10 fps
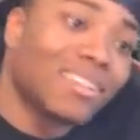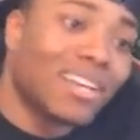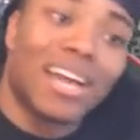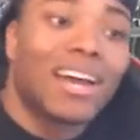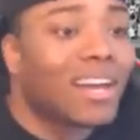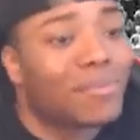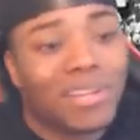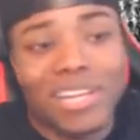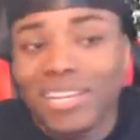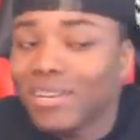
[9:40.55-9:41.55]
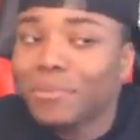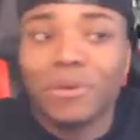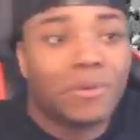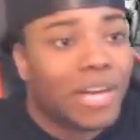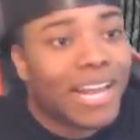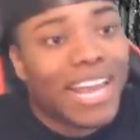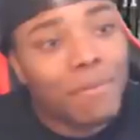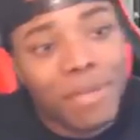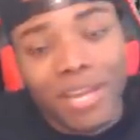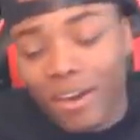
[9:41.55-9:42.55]
God, like, come on, that
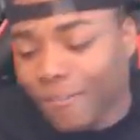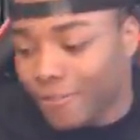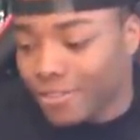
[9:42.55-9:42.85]
can't be y'all.